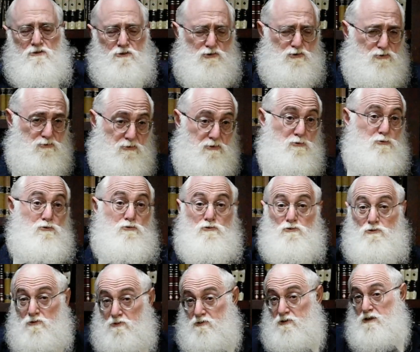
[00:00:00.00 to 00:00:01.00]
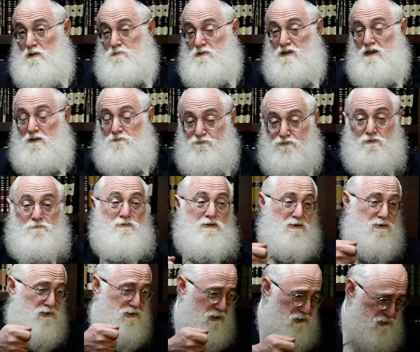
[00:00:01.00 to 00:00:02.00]
the shul, someone not from, we
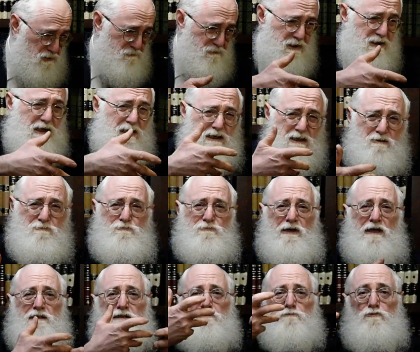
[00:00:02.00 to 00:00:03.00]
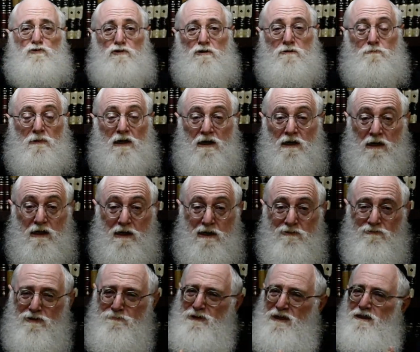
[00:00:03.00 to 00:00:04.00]
go say Shalom Aleichem, make him warm.
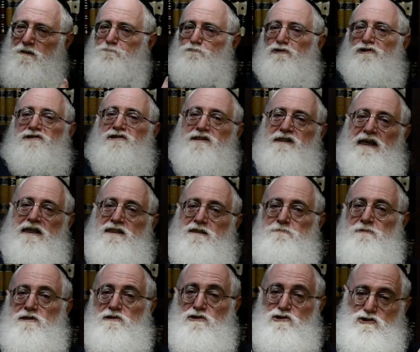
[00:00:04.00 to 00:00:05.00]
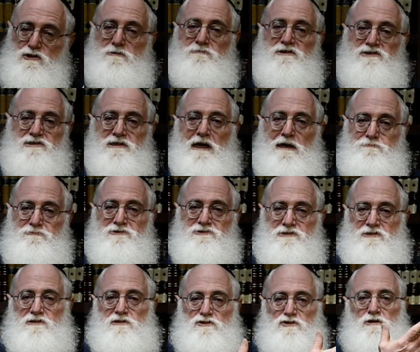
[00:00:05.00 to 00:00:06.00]
What about the person next to me? It's a Shomer Shabbos,
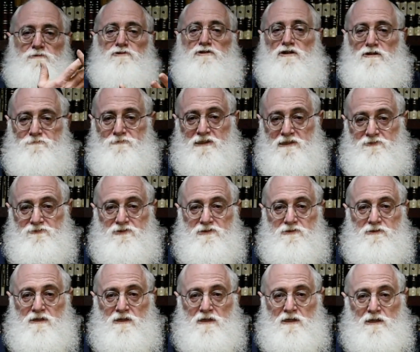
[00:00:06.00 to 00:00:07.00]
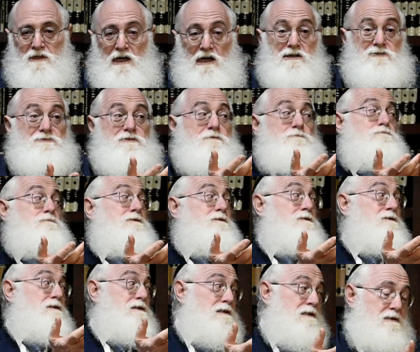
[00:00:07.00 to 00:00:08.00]
it's a Shomer Torah Mitzvahs. I don't
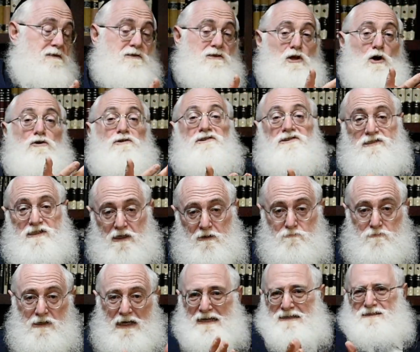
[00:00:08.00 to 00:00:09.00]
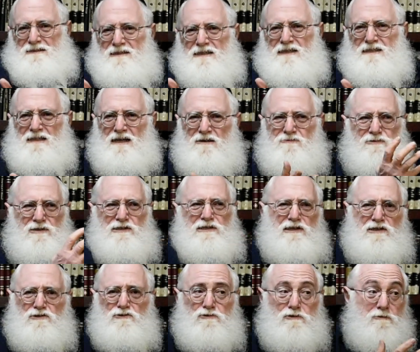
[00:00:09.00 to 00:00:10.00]
even notice it. Not Chalila, I don't
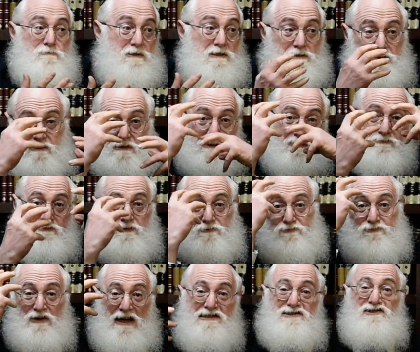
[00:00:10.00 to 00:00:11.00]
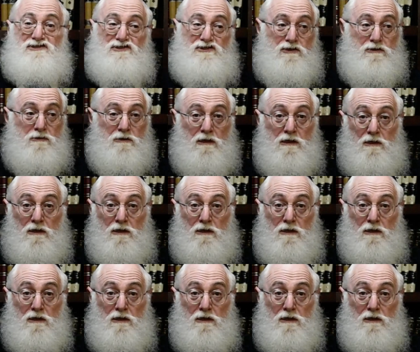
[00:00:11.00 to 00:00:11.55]
ignore him, I just don't even register.